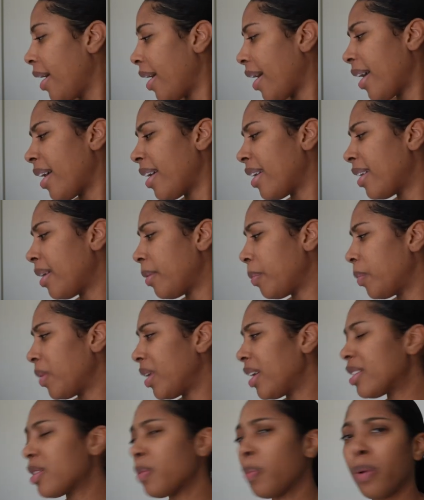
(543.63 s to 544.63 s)
And
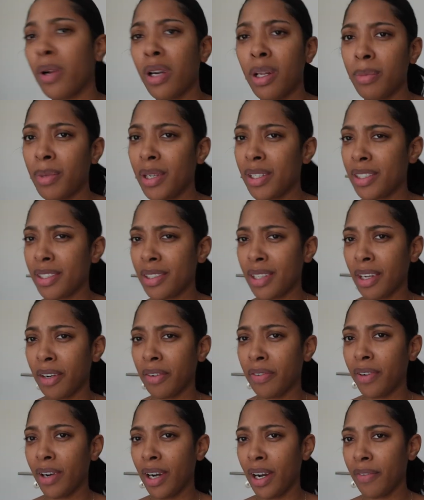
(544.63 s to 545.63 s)
it's pretty much just like a
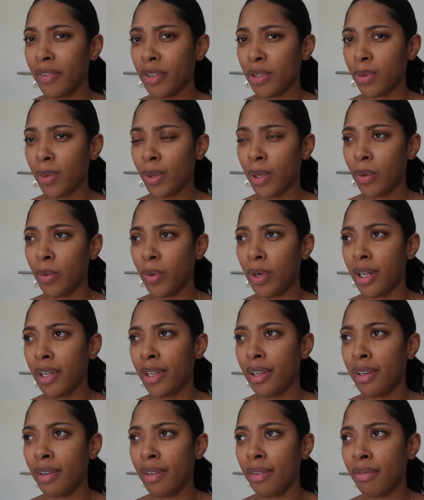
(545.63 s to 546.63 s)
Forever
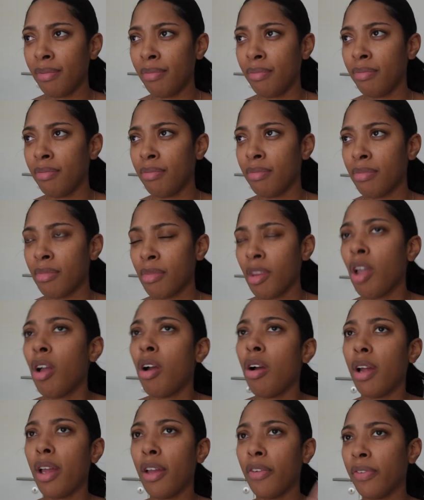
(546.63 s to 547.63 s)
21.
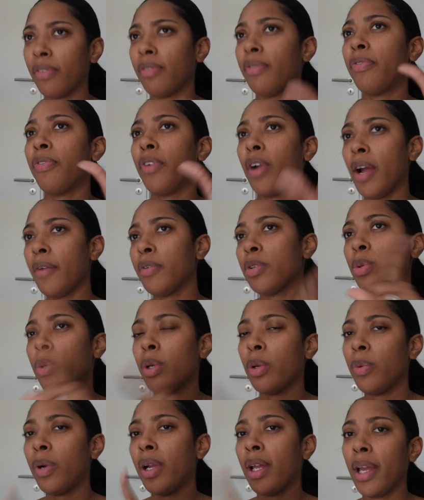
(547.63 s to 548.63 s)
If Forever
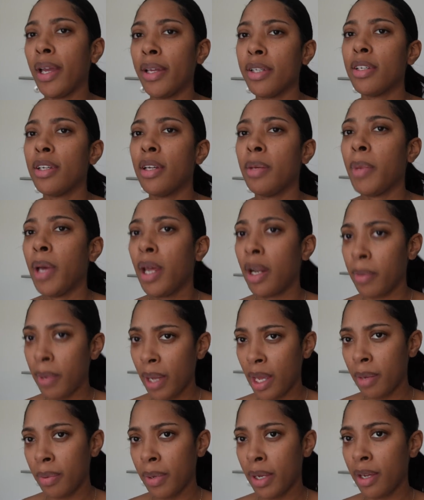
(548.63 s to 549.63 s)
21 and H&M had a
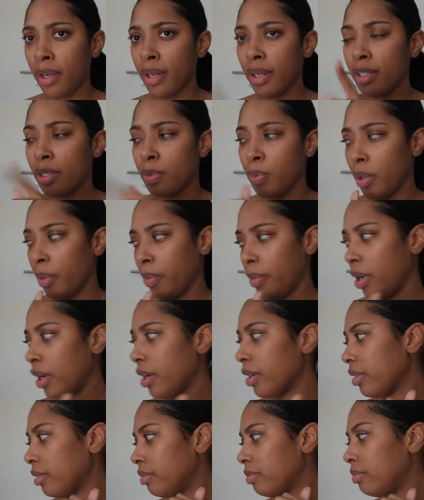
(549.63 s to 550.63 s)
baby, it's
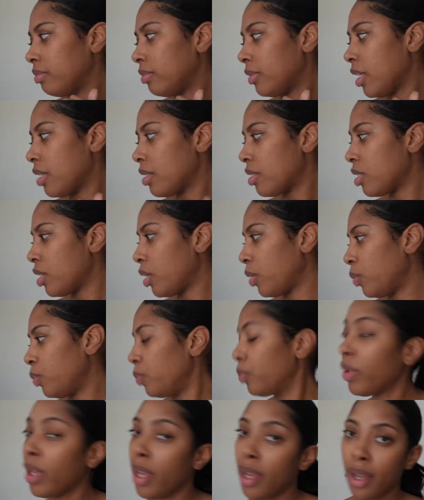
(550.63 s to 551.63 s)
Primark. So
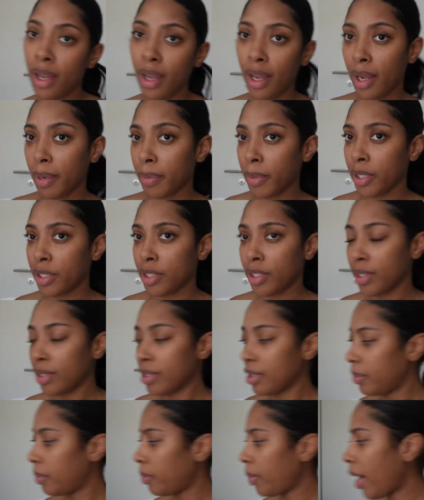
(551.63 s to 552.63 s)
I'm gonna show you
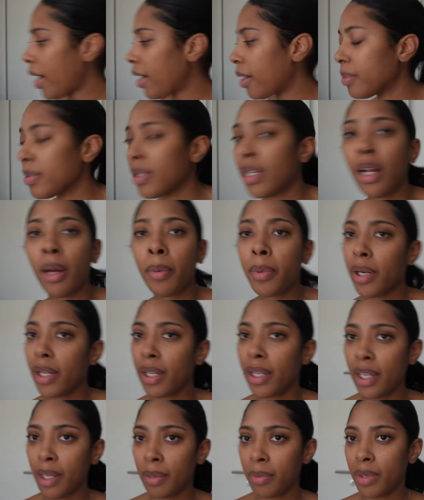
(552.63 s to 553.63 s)
some of my items, and I'm gonna
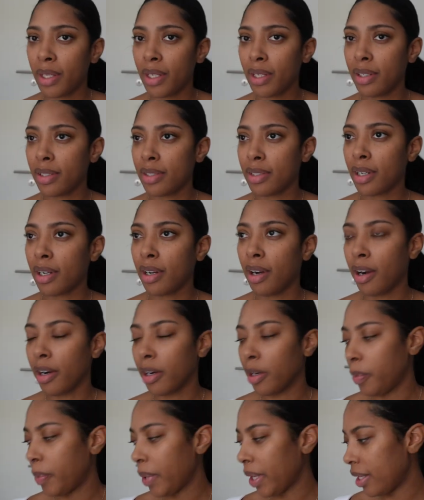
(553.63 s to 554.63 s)
keep these
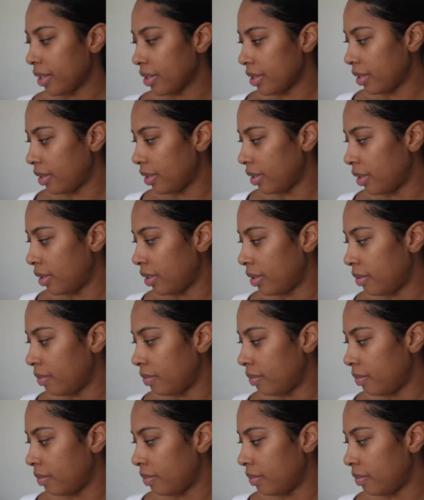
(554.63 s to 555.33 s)
cargo pants on.